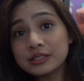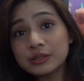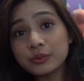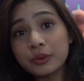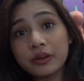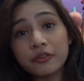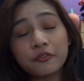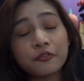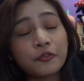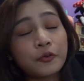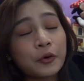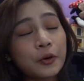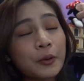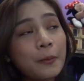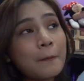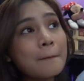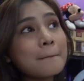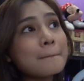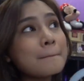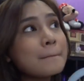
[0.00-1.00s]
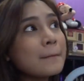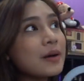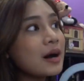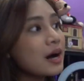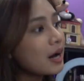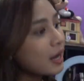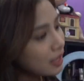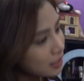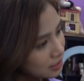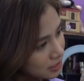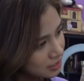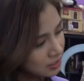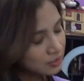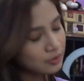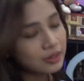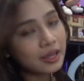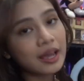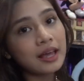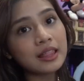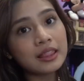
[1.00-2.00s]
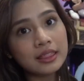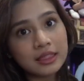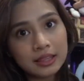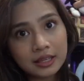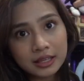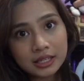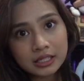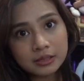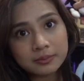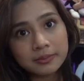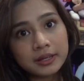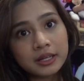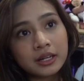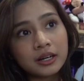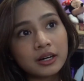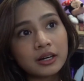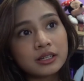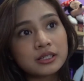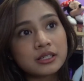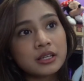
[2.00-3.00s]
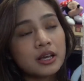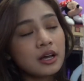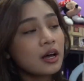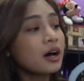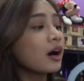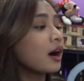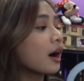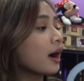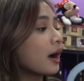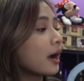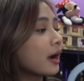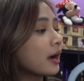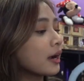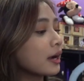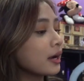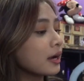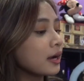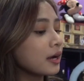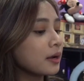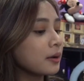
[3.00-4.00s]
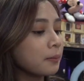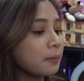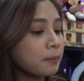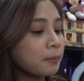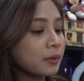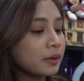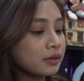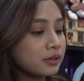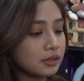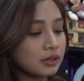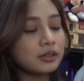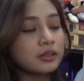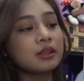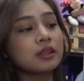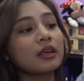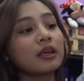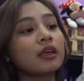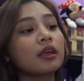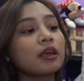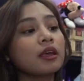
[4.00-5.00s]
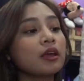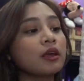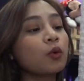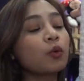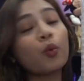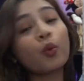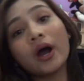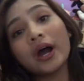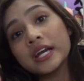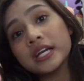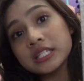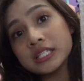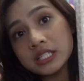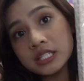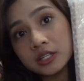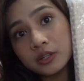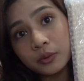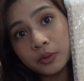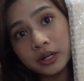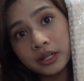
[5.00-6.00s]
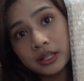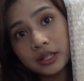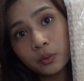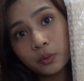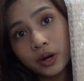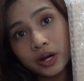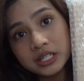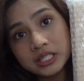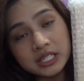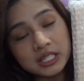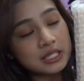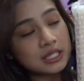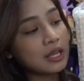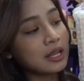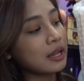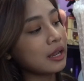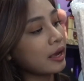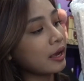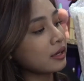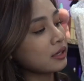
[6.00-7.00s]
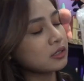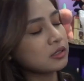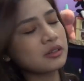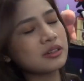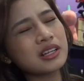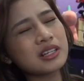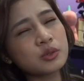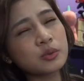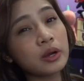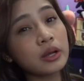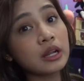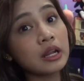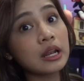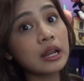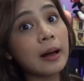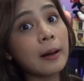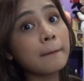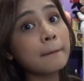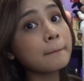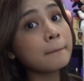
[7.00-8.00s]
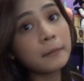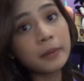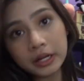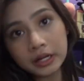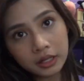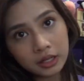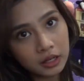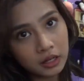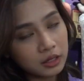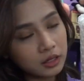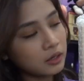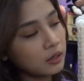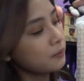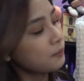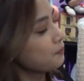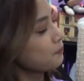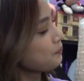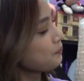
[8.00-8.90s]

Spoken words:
to wait 4 months to get this because I picked the YG one, the YG Select. So that's why the lambat gila.